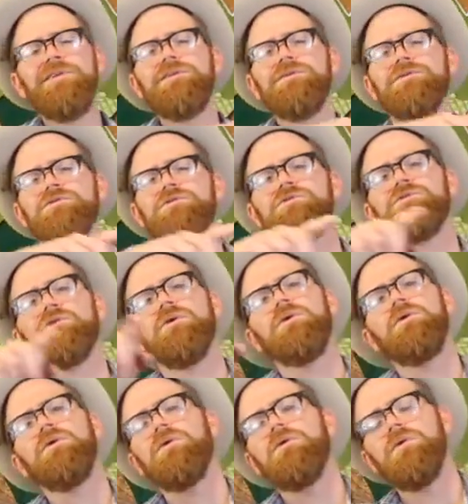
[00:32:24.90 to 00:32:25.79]
little
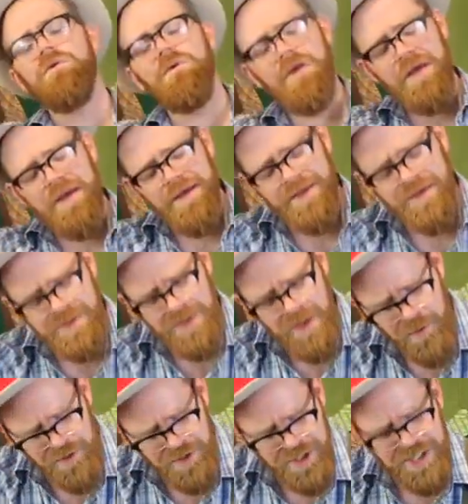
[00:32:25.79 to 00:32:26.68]
soul is
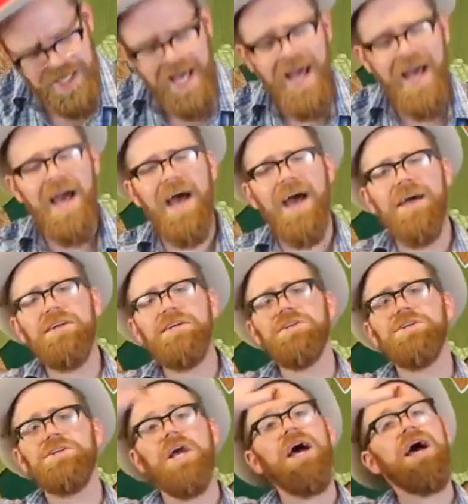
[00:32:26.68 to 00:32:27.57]
gonna shine,
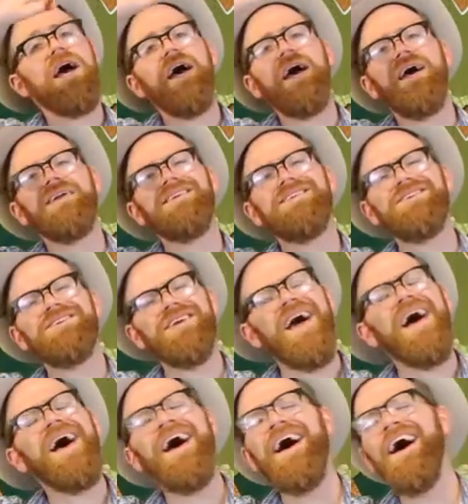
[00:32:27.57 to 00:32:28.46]
shine,
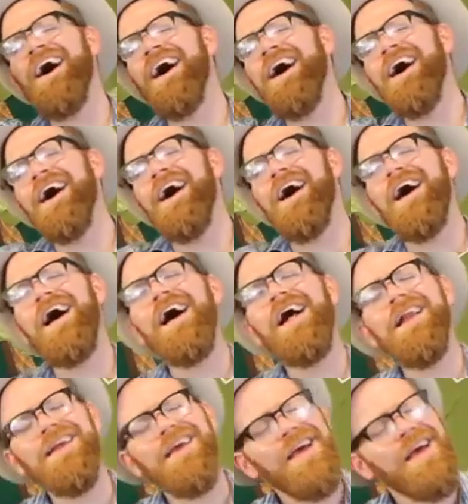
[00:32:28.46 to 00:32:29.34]
shine.
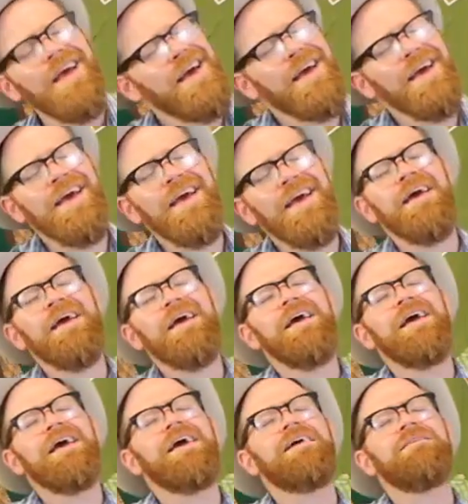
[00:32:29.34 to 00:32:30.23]

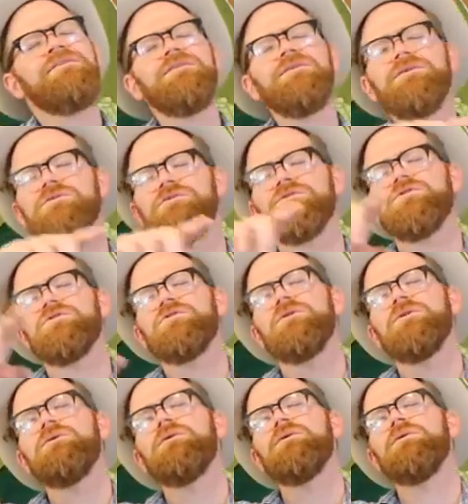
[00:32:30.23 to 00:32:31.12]
Every little
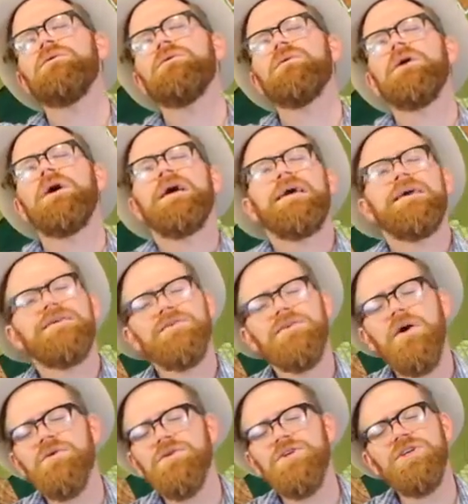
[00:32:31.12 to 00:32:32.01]
soul is
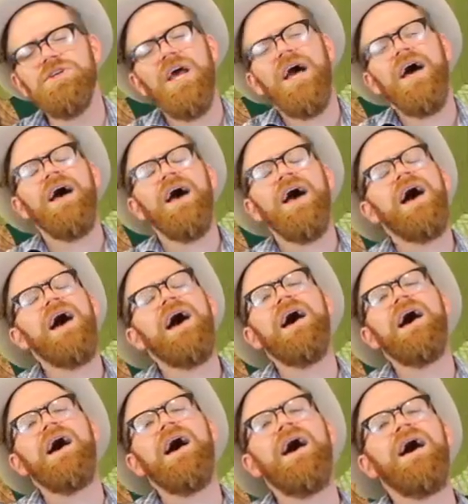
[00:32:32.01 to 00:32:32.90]
gonna
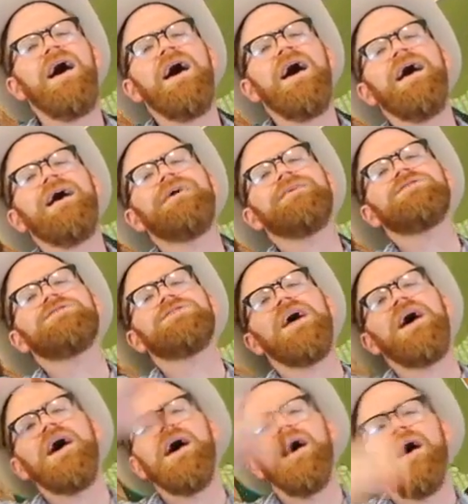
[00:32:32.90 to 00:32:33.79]
shine,
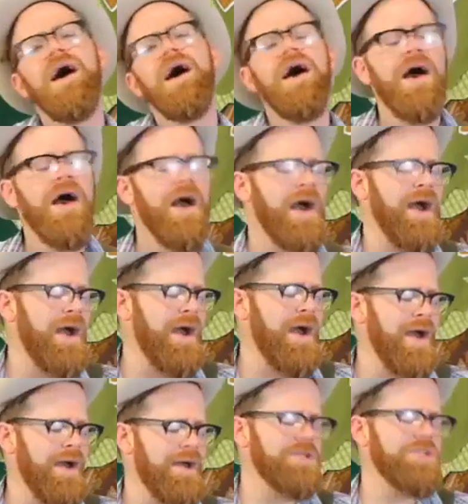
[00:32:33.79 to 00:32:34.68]
shine,
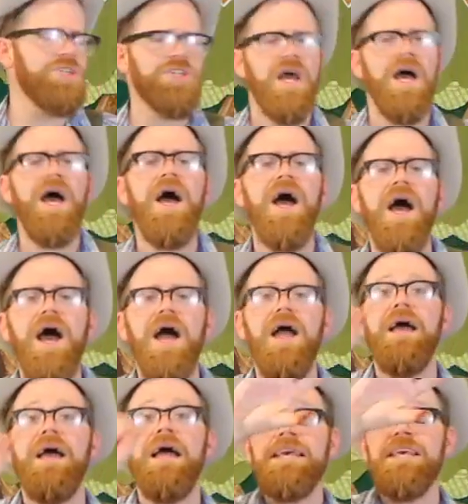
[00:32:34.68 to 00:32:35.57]
shine.
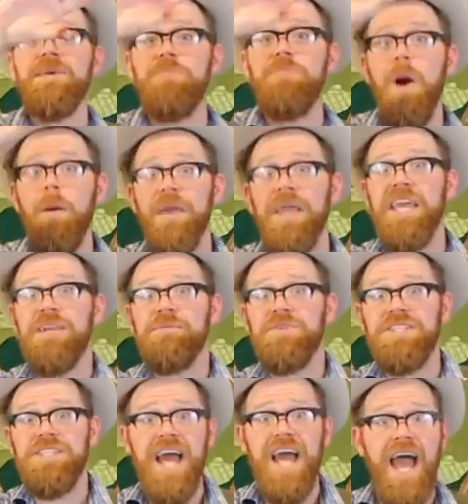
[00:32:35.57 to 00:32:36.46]
Keep on making them
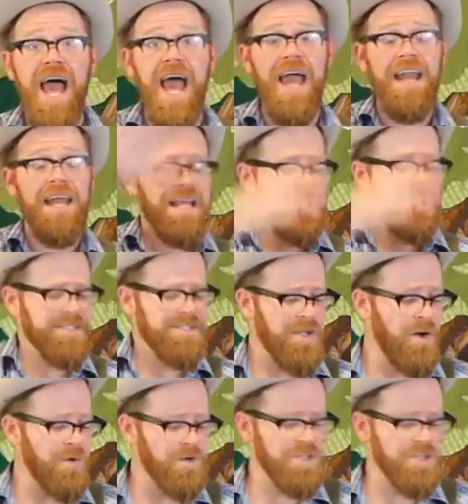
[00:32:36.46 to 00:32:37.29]
shine. It's gonna